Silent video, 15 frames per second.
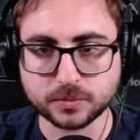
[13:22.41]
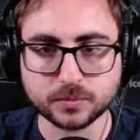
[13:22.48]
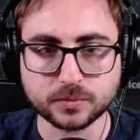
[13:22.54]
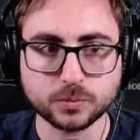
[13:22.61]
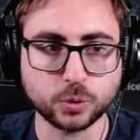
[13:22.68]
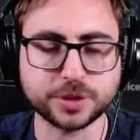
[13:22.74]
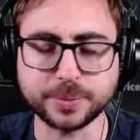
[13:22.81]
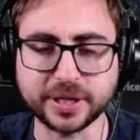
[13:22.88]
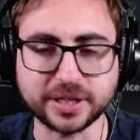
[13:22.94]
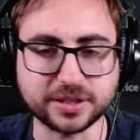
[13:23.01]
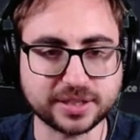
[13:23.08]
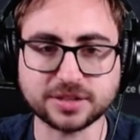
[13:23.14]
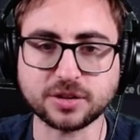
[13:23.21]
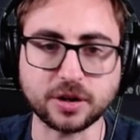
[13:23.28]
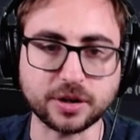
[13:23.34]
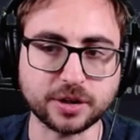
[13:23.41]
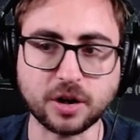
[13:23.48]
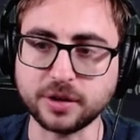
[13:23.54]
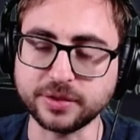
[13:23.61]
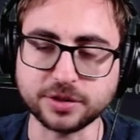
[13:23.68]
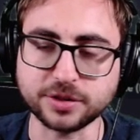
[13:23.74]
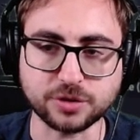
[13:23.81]
which means discard a card
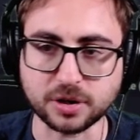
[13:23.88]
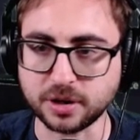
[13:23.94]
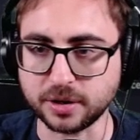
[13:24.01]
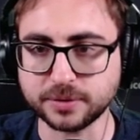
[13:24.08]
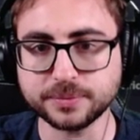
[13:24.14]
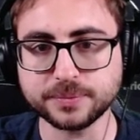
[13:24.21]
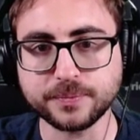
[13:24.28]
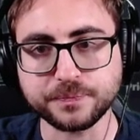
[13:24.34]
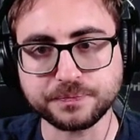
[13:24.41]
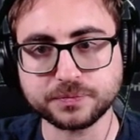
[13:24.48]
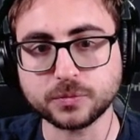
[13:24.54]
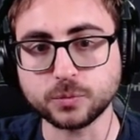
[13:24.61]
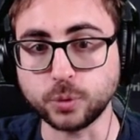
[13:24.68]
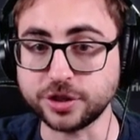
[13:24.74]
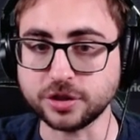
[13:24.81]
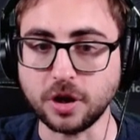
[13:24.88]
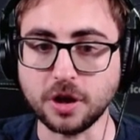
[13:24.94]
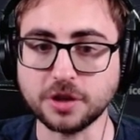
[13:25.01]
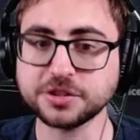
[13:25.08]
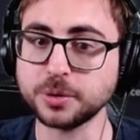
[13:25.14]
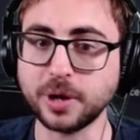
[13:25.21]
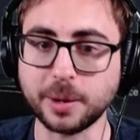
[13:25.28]
and then draw a card, which
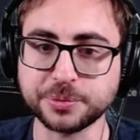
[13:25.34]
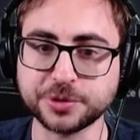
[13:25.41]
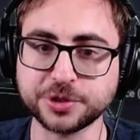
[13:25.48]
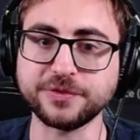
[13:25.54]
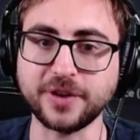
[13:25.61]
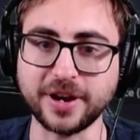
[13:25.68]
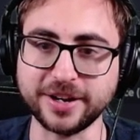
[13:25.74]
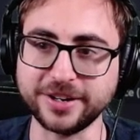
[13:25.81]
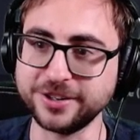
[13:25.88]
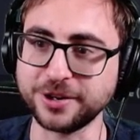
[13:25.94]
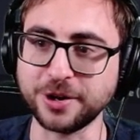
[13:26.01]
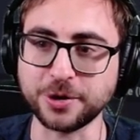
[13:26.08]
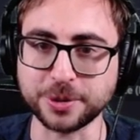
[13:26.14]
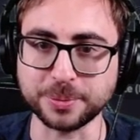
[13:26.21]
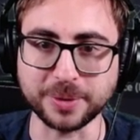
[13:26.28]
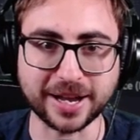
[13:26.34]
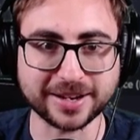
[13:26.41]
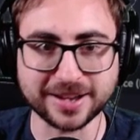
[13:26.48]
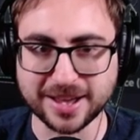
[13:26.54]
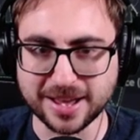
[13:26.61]
also helps you find your Goku Black.